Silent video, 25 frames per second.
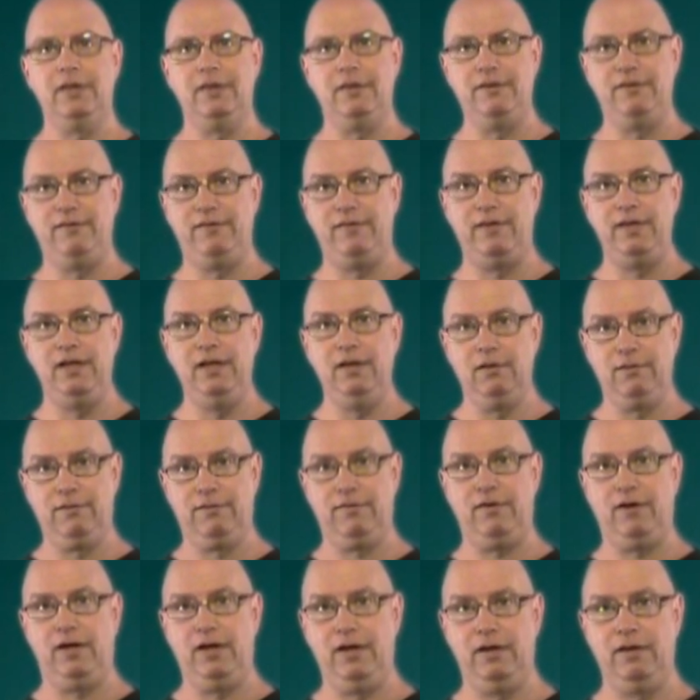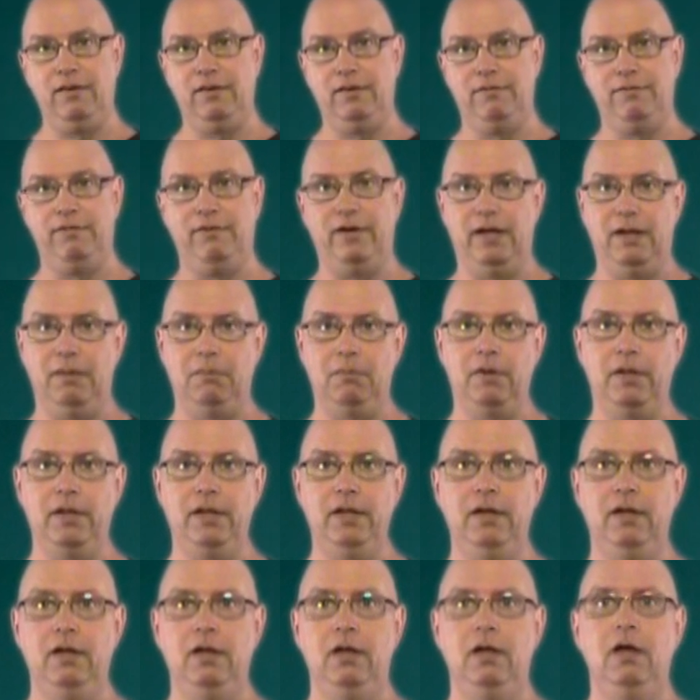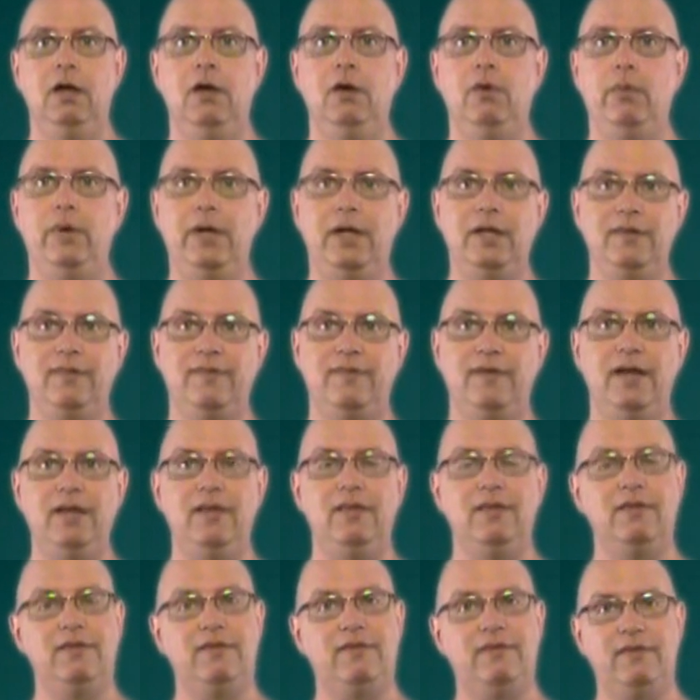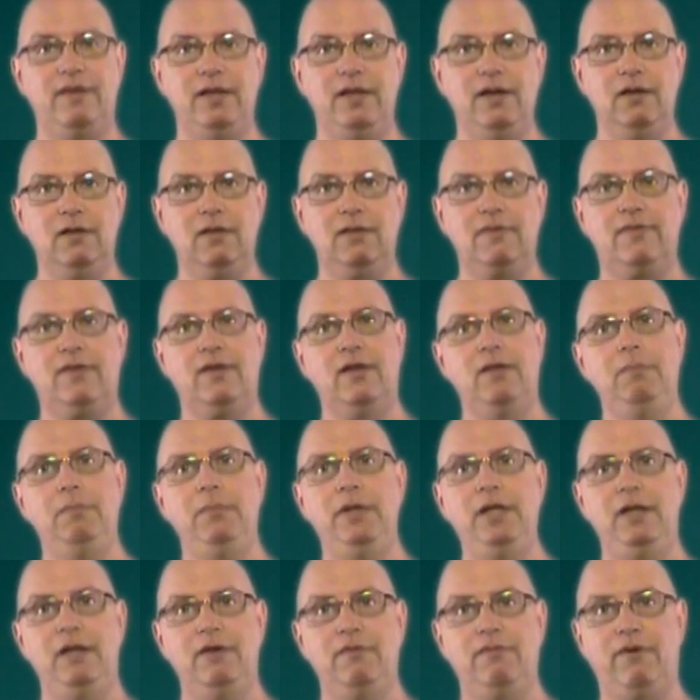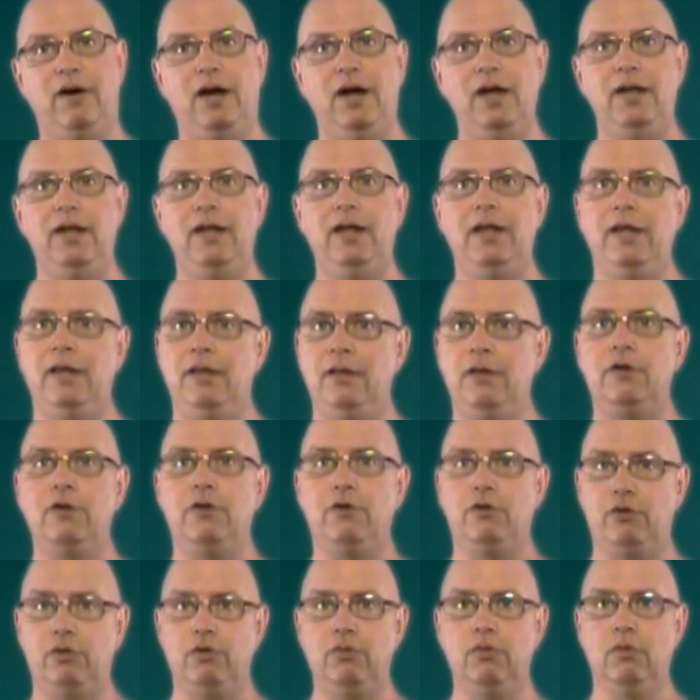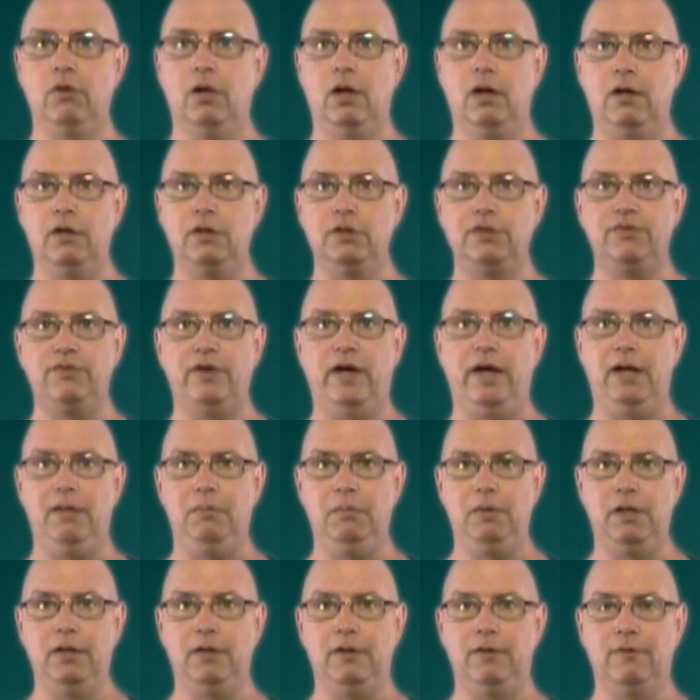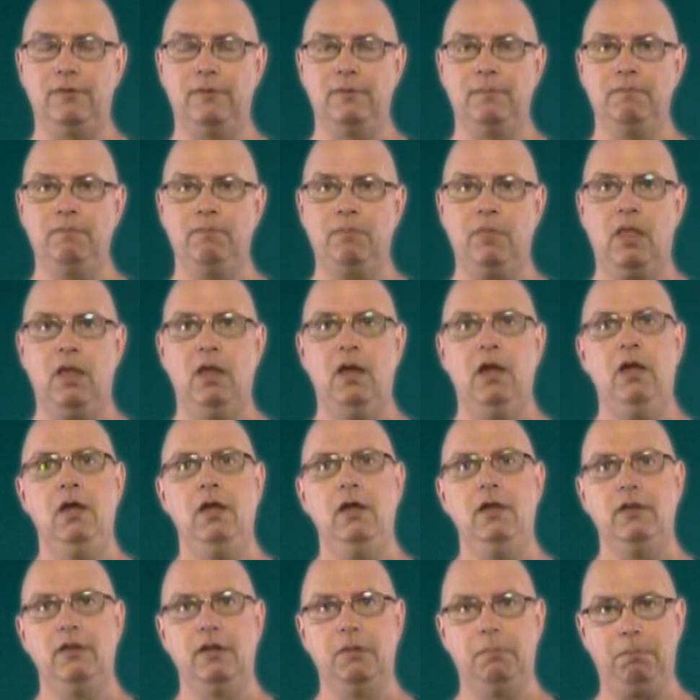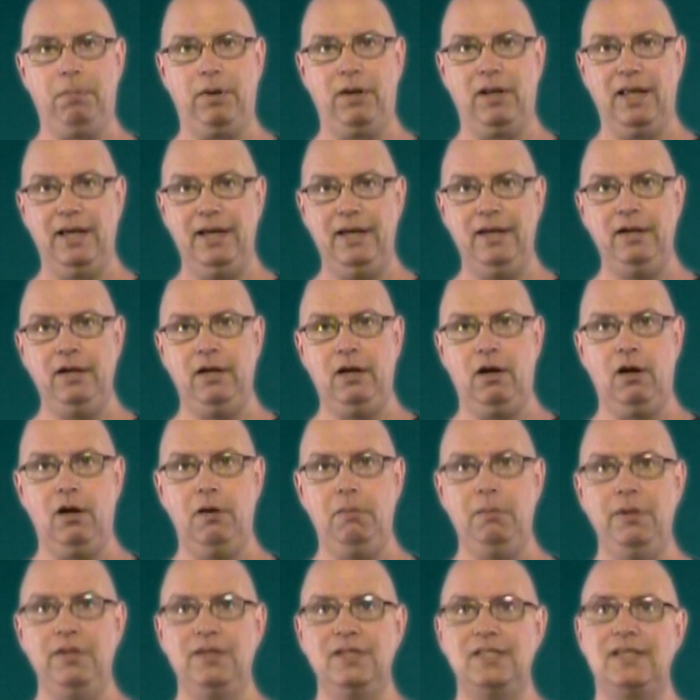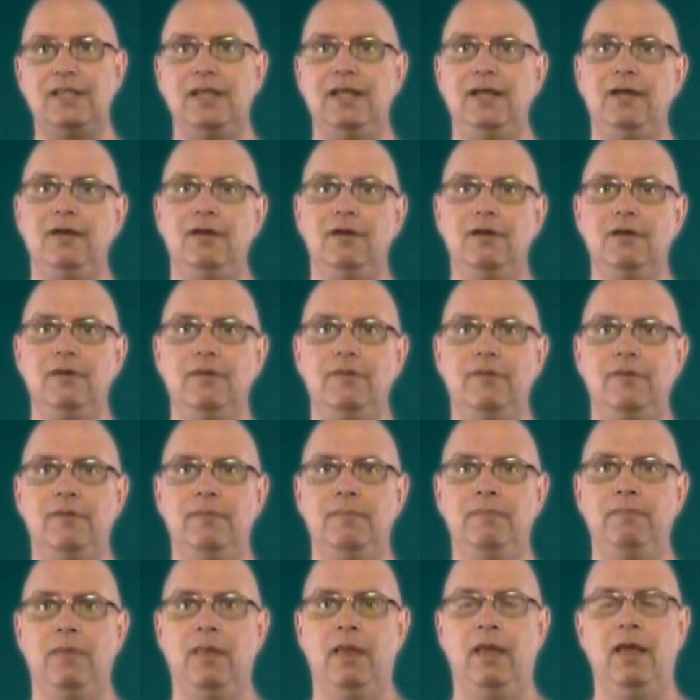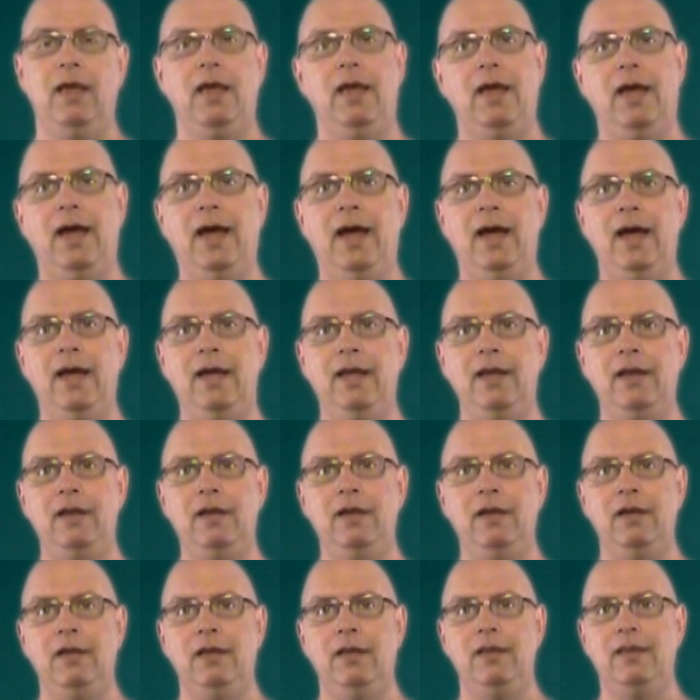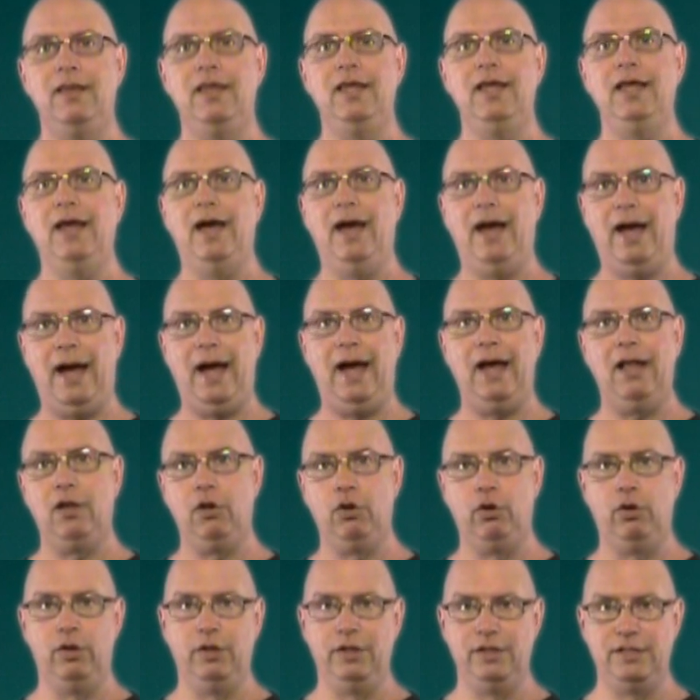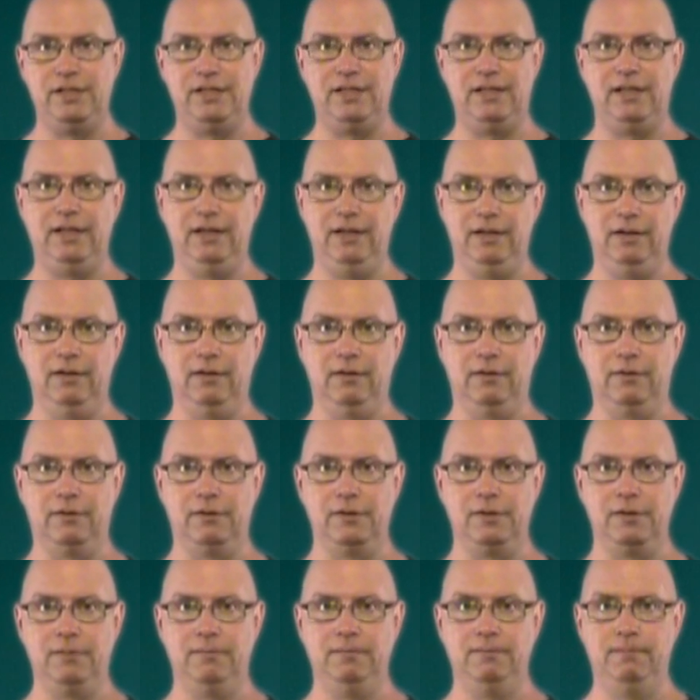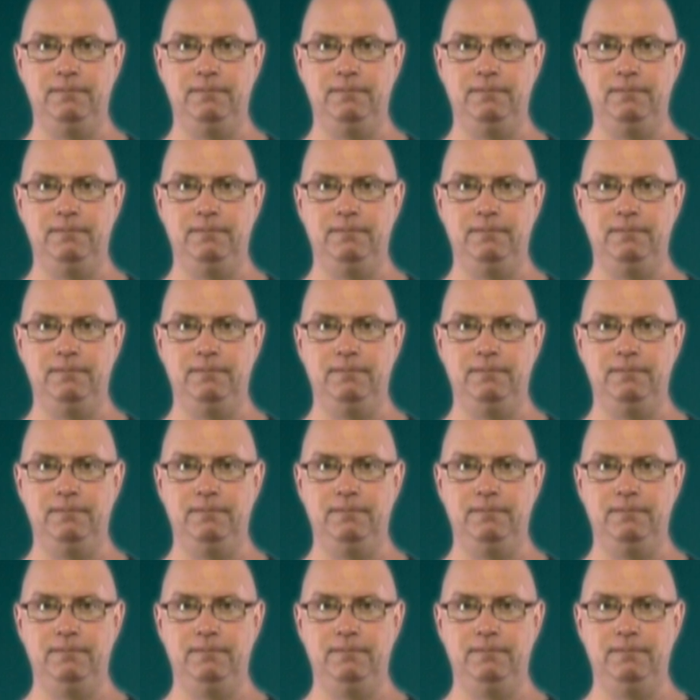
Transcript: at the steel side of the family, we can say that steels can be divided into two large families, the plain carbon steels and the alloy steels.